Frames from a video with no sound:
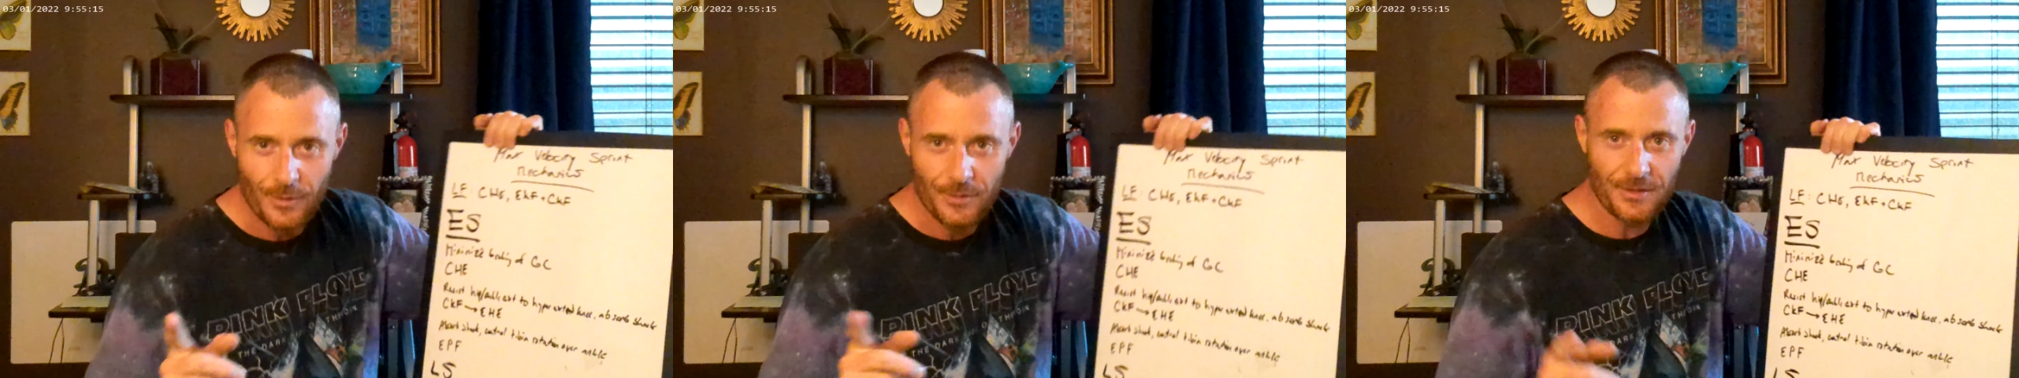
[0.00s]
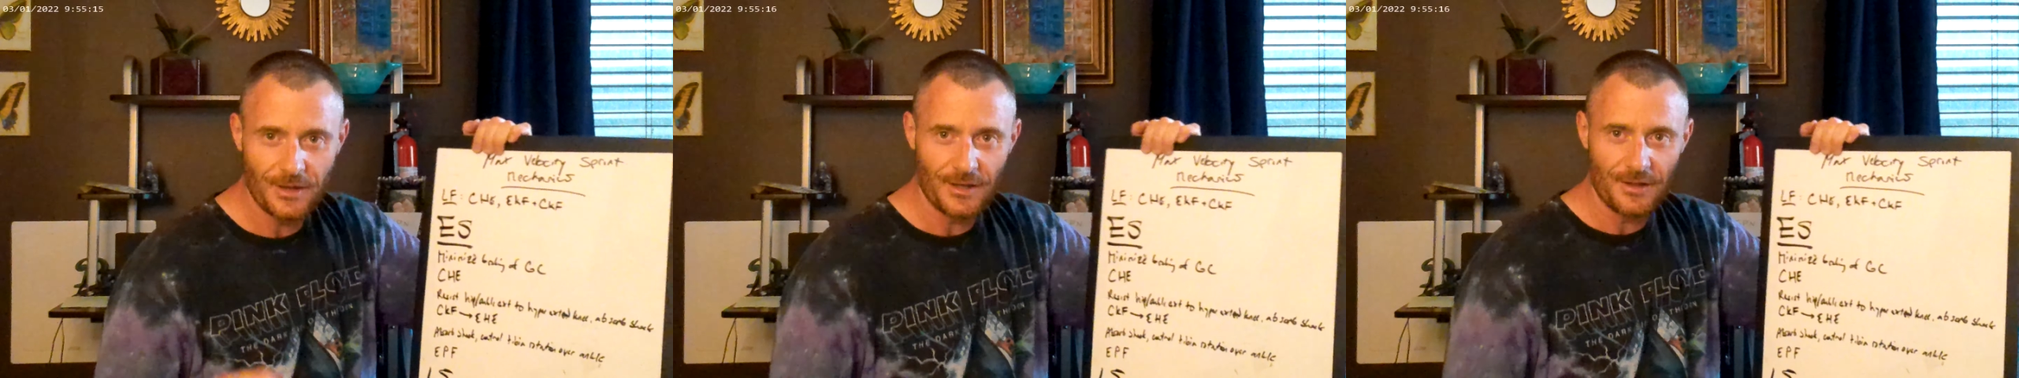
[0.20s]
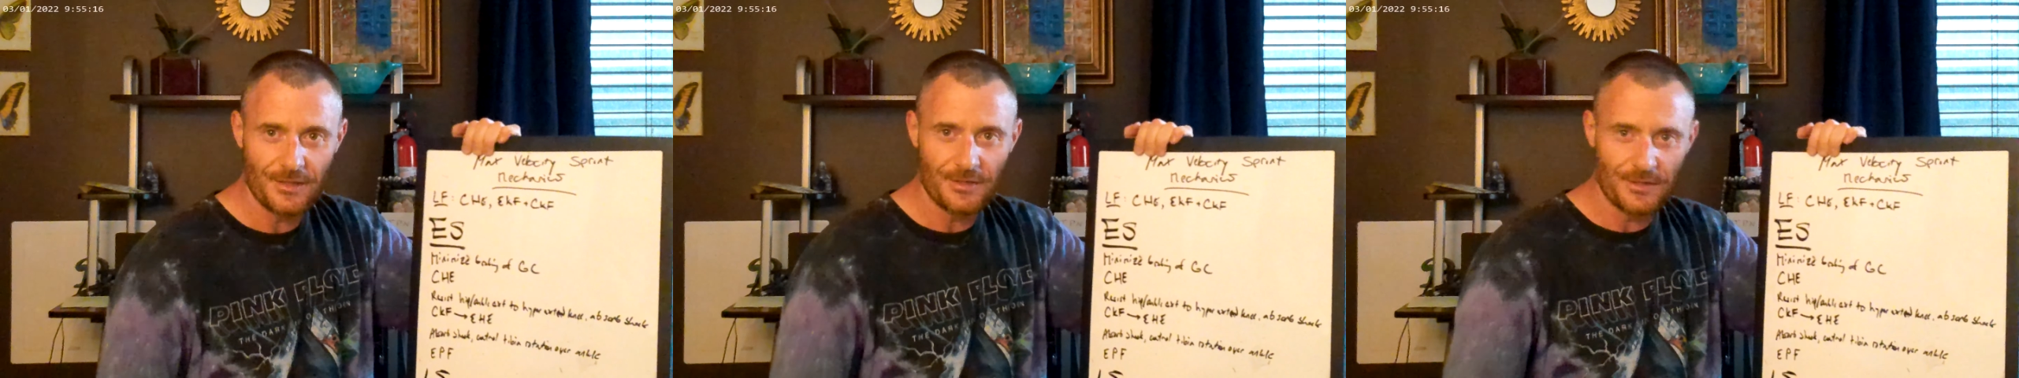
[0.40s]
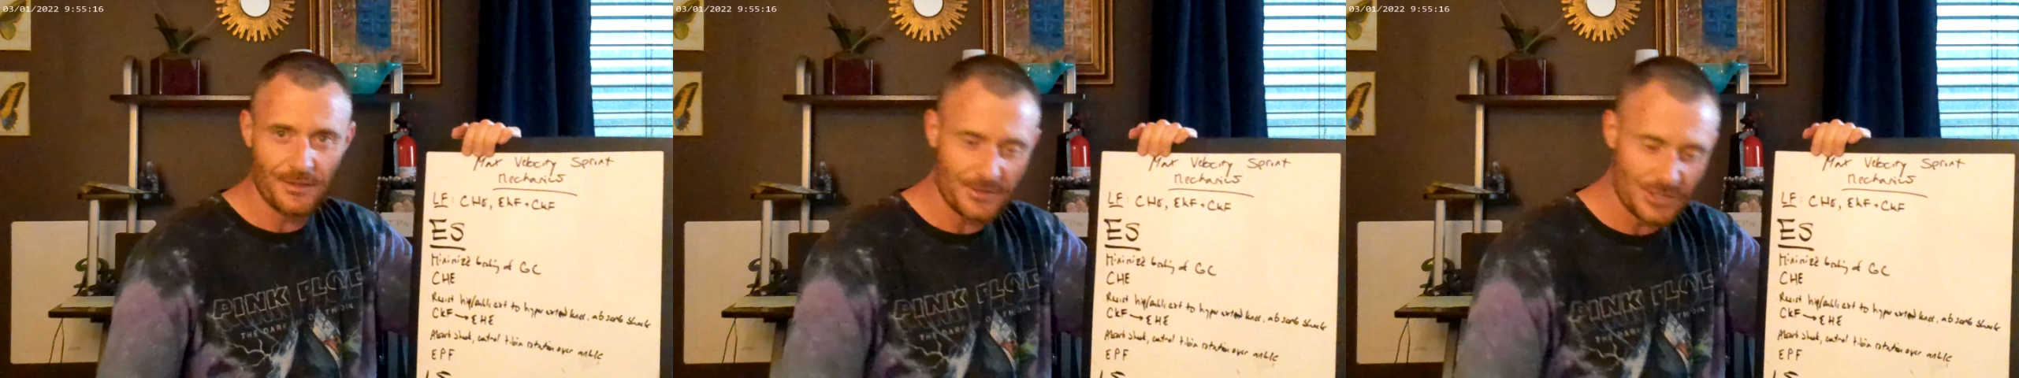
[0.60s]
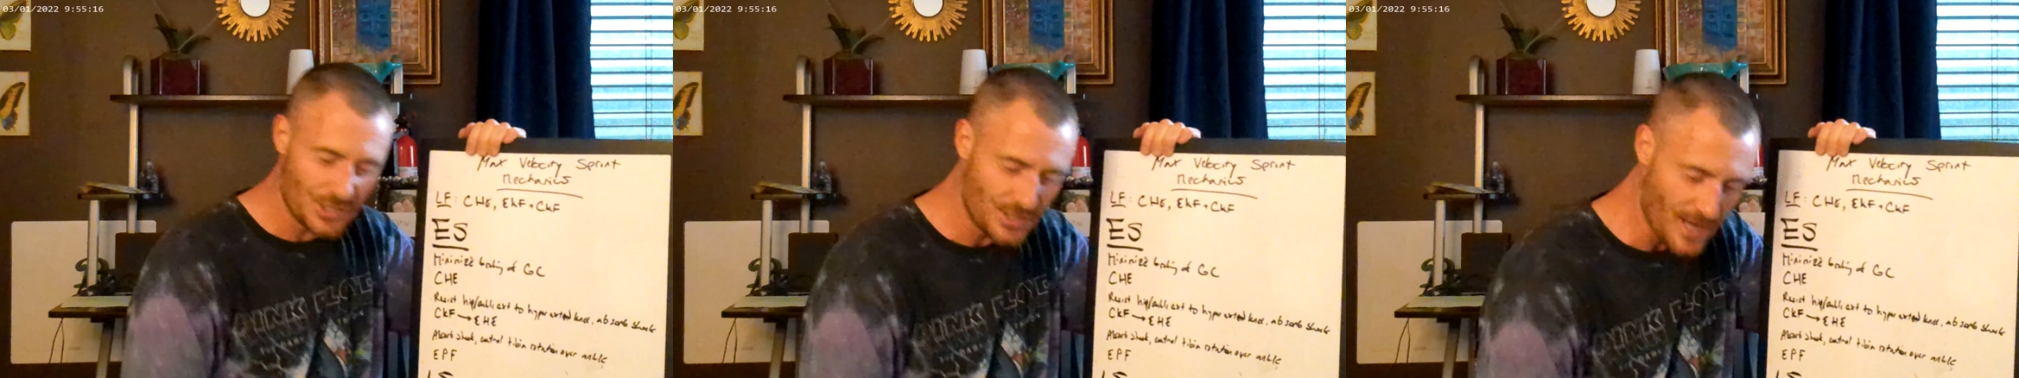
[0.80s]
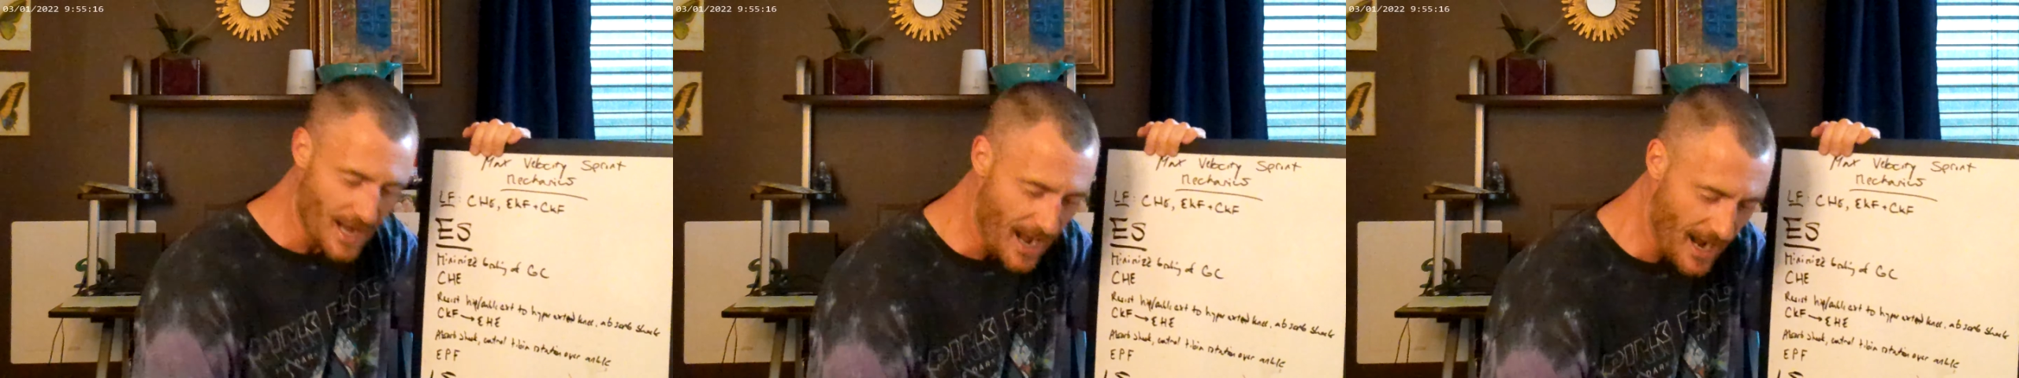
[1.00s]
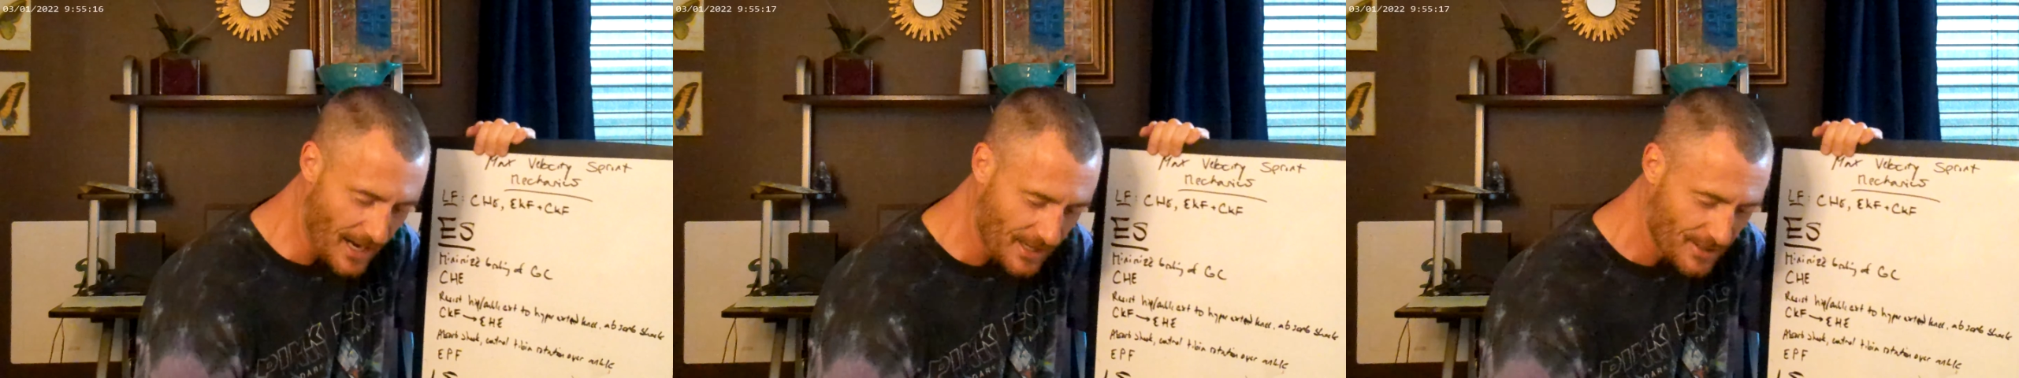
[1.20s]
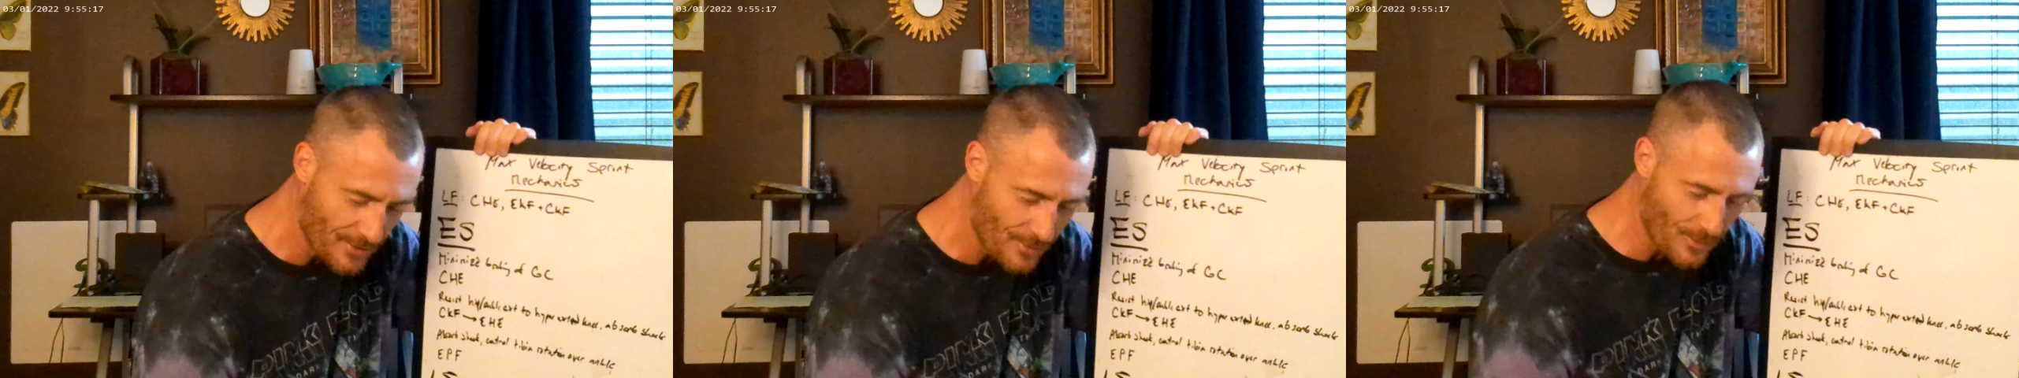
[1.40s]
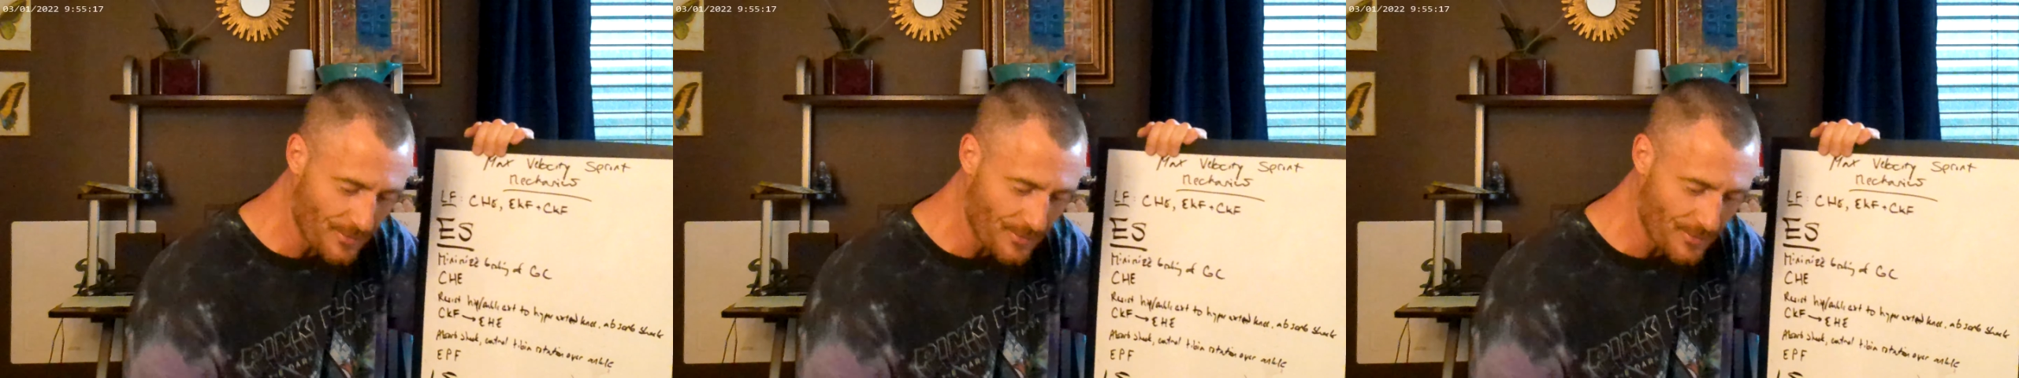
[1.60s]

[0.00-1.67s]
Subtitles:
The shock,